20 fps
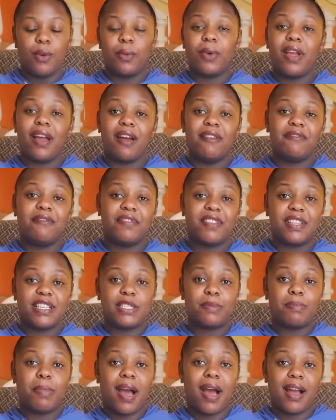we have
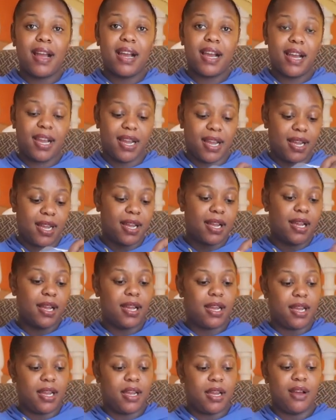this pack
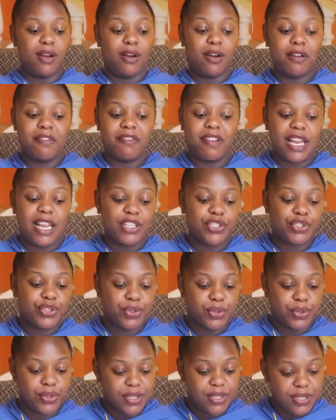of light
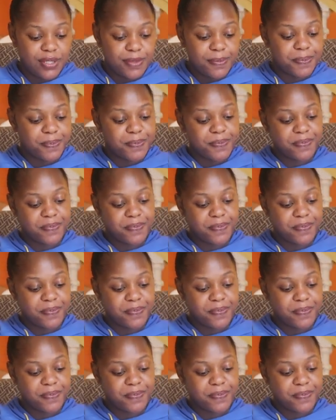shawls.